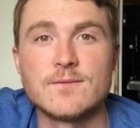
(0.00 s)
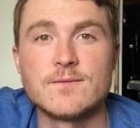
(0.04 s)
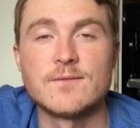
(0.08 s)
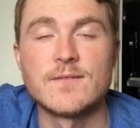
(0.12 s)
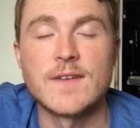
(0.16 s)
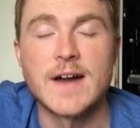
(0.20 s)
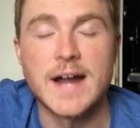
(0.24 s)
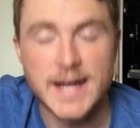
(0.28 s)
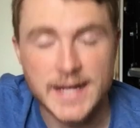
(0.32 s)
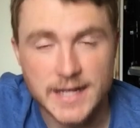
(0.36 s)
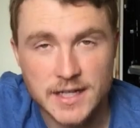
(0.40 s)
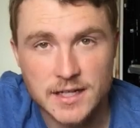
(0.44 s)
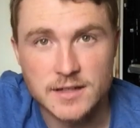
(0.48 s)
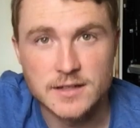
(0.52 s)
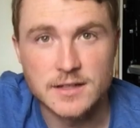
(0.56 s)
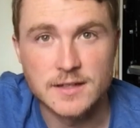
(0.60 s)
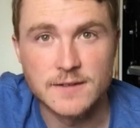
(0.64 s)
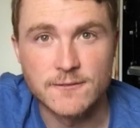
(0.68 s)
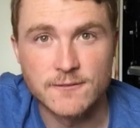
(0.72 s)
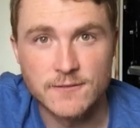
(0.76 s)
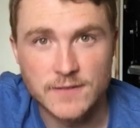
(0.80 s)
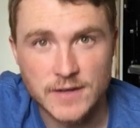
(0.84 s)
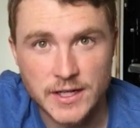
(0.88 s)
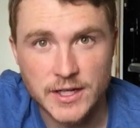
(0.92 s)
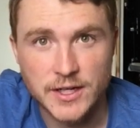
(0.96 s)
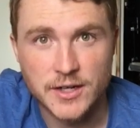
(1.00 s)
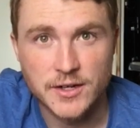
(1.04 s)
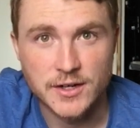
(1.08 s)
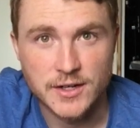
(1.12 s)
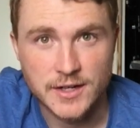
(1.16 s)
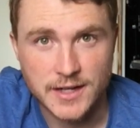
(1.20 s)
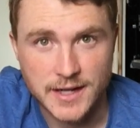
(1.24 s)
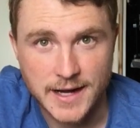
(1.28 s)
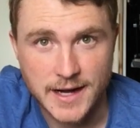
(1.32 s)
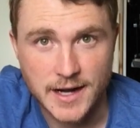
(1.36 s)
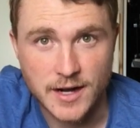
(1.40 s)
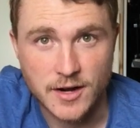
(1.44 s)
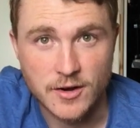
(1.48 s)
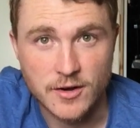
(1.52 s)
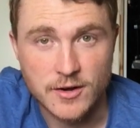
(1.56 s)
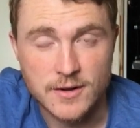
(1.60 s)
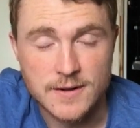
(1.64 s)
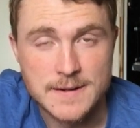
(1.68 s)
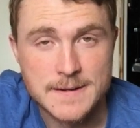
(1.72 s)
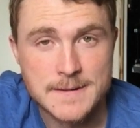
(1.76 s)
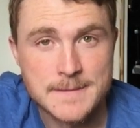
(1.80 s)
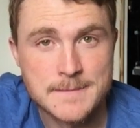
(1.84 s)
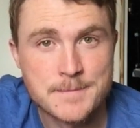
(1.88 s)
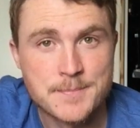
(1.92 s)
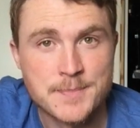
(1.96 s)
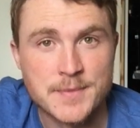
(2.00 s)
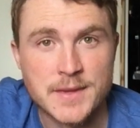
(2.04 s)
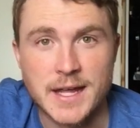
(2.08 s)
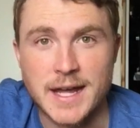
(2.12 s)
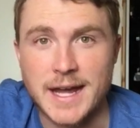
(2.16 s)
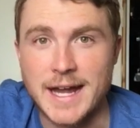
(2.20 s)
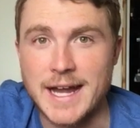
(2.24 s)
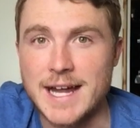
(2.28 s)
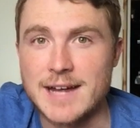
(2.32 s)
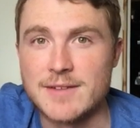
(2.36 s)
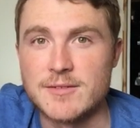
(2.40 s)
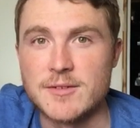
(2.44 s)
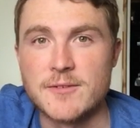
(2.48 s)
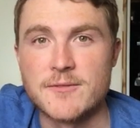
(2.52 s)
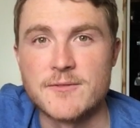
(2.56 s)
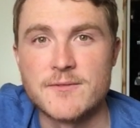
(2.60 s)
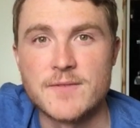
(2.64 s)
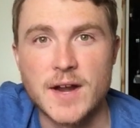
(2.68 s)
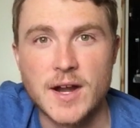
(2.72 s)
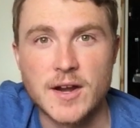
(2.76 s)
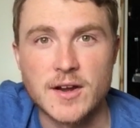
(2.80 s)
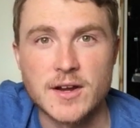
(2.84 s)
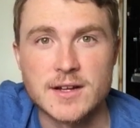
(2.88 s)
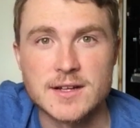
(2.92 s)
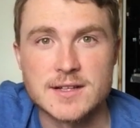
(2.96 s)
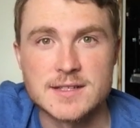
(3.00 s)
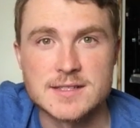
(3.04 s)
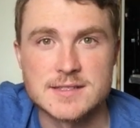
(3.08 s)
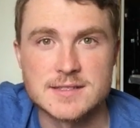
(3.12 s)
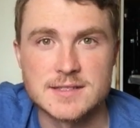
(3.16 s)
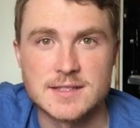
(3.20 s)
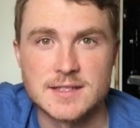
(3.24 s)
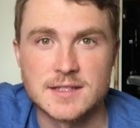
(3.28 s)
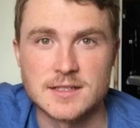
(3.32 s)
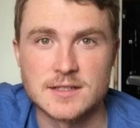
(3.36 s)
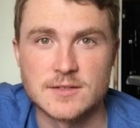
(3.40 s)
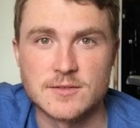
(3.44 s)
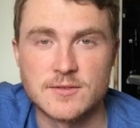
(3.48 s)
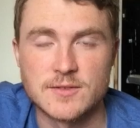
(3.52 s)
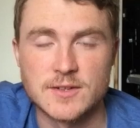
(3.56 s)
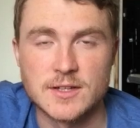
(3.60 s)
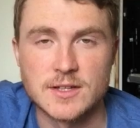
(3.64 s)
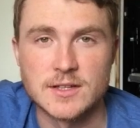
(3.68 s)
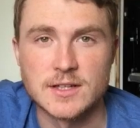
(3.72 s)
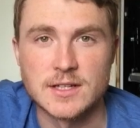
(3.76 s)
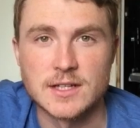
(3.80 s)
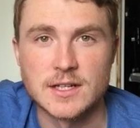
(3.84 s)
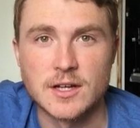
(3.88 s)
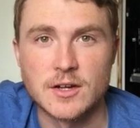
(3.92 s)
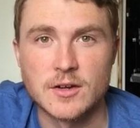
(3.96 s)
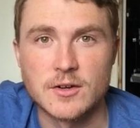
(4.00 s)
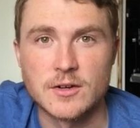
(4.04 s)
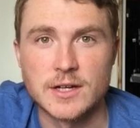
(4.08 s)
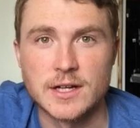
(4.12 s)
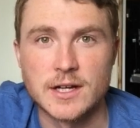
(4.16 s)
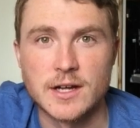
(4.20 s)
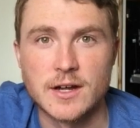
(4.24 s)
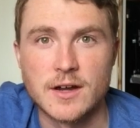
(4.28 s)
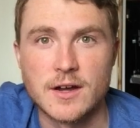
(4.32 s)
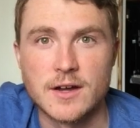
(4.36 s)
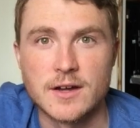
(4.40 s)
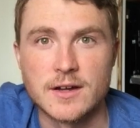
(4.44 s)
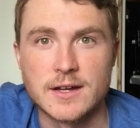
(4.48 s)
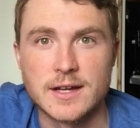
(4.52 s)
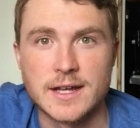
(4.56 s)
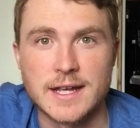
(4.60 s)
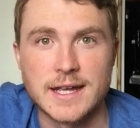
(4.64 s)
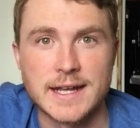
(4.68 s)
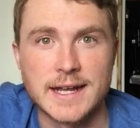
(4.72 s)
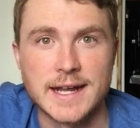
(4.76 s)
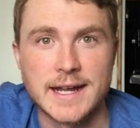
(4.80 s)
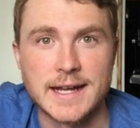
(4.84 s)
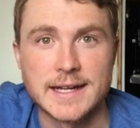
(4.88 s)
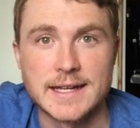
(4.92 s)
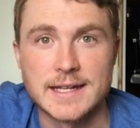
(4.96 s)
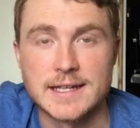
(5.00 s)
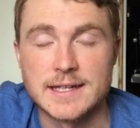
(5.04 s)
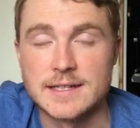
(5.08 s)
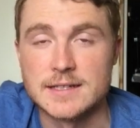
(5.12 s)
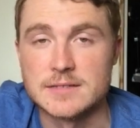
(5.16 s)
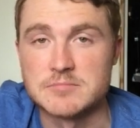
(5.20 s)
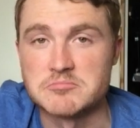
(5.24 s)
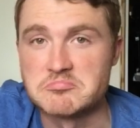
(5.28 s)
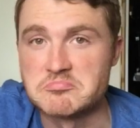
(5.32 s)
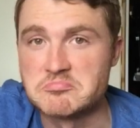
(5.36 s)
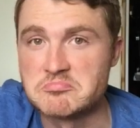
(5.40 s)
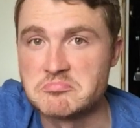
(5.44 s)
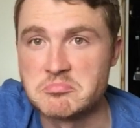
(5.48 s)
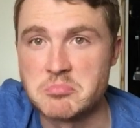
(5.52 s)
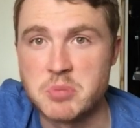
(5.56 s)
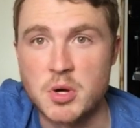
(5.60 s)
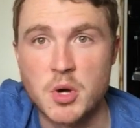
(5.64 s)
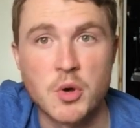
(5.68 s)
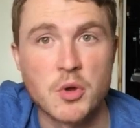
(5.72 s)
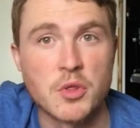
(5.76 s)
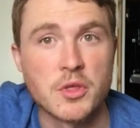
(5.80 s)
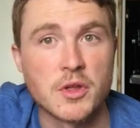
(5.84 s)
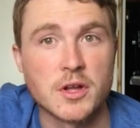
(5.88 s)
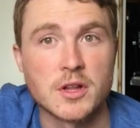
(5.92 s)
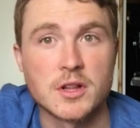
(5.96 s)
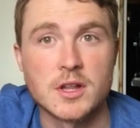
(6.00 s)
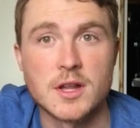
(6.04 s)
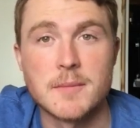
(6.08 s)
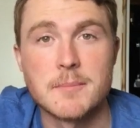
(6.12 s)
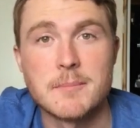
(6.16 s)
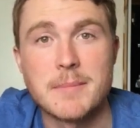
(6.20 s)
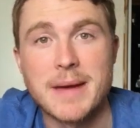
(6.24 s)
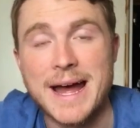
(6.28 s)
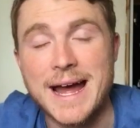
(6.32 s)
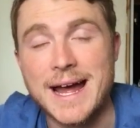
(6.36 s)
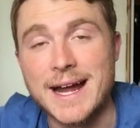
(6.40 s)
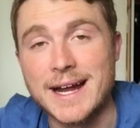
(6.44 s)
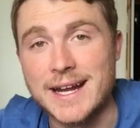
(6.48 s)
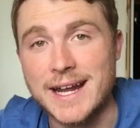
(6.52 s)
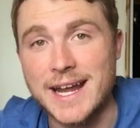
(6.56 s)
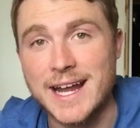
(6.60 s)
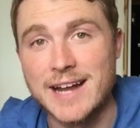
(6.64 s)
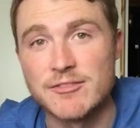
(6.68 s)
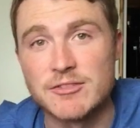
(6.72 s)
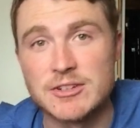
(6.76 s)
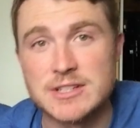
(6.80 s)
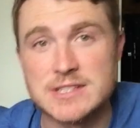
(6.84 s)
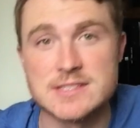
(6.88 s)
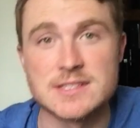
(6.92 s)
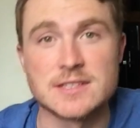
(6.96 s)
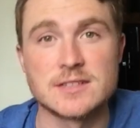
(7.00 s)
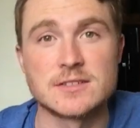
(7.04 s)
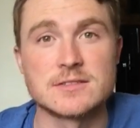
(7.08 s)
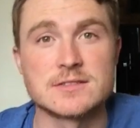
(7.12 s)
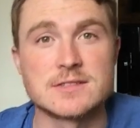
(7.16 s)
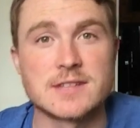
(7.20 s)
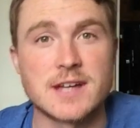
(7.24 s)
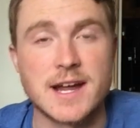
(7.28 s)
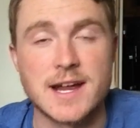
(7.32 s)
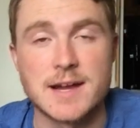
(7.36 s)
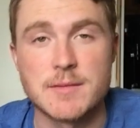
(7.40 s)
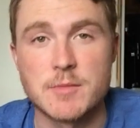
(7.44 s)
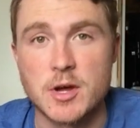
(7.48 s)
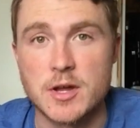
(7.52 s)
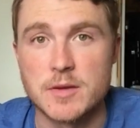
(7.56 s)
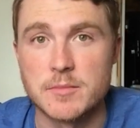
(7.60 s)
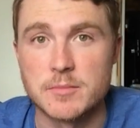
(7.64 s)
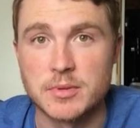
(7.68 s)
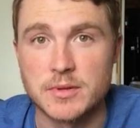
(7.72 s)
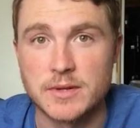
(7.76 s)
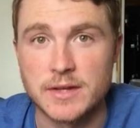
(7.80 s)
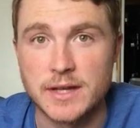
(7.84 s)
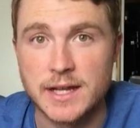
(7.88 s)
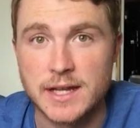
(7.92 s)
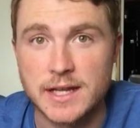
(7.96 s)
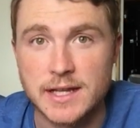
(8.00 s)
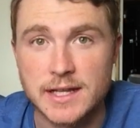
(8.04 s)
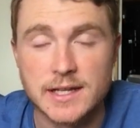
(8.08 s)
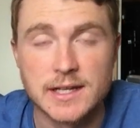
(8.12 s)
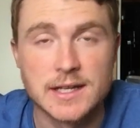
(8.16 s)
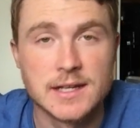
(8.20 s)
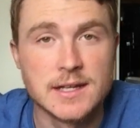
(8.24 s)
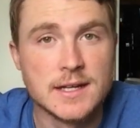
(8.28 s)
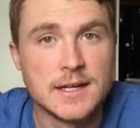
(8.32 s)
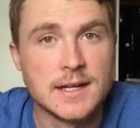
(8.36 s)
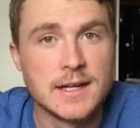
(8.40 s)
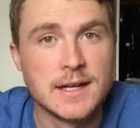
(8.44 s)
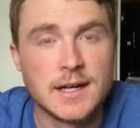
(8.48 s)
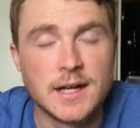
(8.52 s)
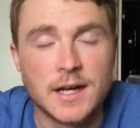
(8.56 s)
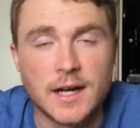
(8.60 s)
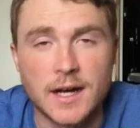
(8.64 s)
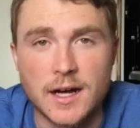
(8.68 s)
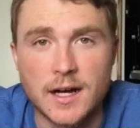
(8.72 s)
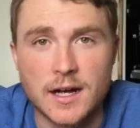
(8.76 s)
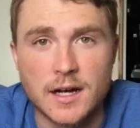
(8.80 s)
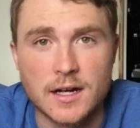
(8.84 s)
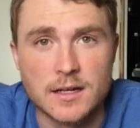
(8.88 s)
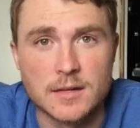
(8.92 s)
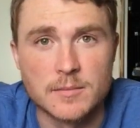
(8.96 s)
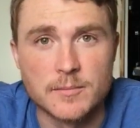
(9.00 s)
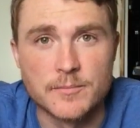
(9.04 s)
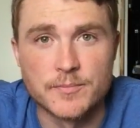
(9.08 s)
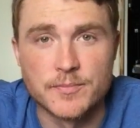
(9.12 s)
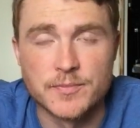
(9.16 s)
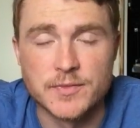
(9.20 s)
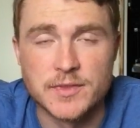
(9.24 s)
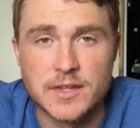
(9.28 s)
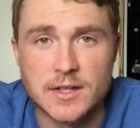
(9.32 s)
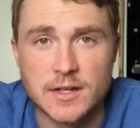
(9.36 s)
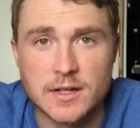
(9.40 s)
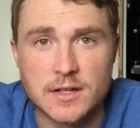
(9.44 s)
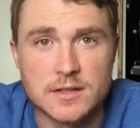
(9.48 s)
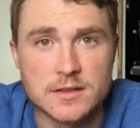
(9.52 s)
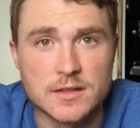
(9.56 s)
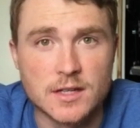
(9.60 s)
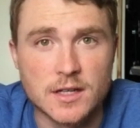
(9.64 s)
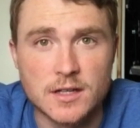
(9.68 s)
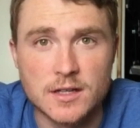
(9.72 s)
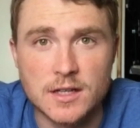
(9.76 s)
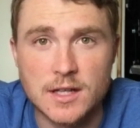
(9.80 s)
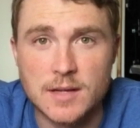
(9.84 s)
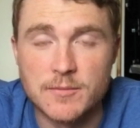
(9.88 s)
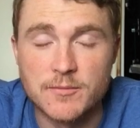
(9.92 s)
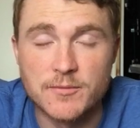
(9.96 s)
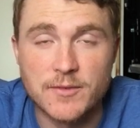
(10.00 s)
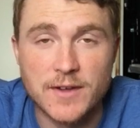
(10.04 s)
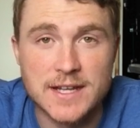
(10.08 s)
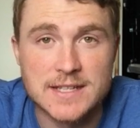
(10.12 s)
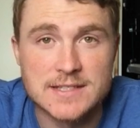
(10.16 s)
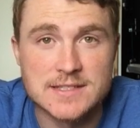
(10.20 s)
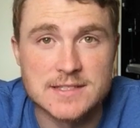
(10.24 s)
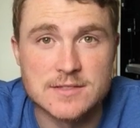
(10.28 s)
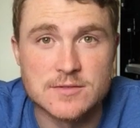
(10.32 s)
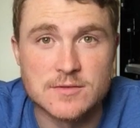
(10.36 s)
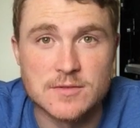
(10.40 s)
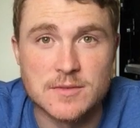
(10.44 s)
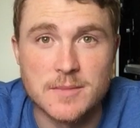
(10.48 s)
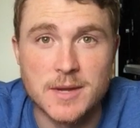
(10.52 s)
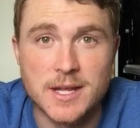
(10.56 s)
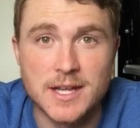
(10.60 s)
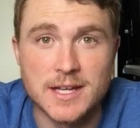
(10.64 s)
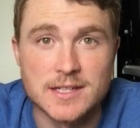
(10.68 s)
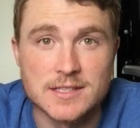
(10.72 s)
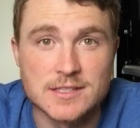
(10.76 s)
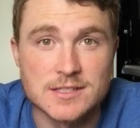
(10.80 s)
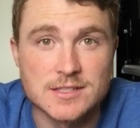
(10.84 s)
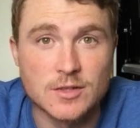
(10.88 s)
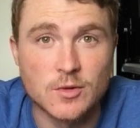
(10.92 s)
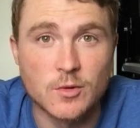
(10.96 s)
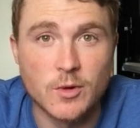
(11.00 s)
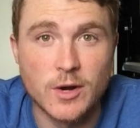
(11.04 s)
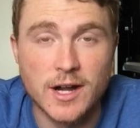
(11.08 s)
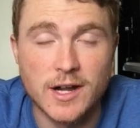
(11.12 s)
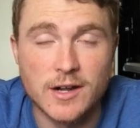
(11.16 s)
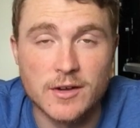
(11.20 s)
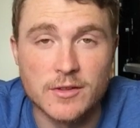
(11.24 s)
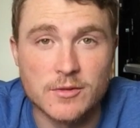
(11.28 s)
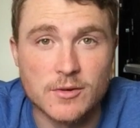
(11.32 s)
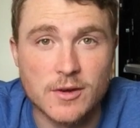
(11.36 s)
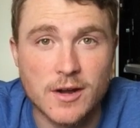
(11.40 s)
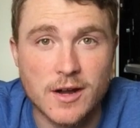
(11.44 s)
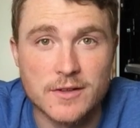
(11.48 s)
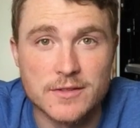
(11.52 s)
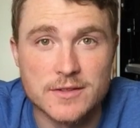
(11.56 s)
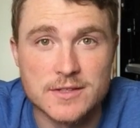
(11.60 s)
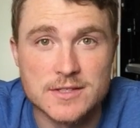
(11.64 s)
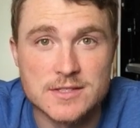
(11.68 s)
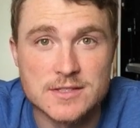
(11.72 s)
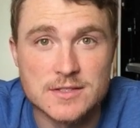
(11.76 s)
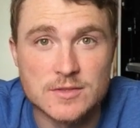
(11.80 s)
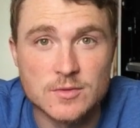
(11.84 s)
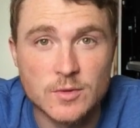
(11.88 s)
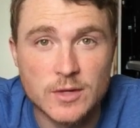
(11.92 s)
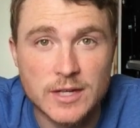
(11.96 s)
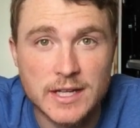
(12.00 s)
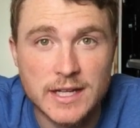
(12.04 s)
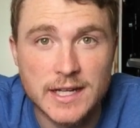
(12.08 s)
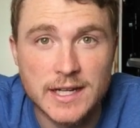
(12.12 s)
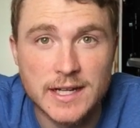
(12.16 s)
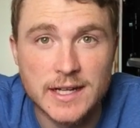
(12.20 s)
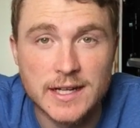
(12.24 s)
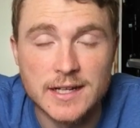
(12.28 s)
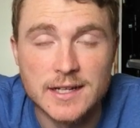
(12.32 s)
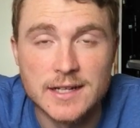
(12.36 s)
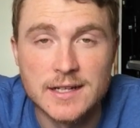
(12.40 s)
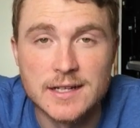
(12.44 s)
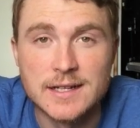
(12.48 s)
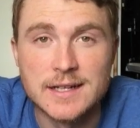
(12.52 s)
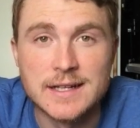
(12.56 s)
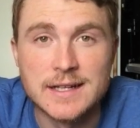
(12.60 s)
figured it out. I have a very distinct feeling going on, and I can pull the club back every single time on plane. The club face is remaining square throughout the swing,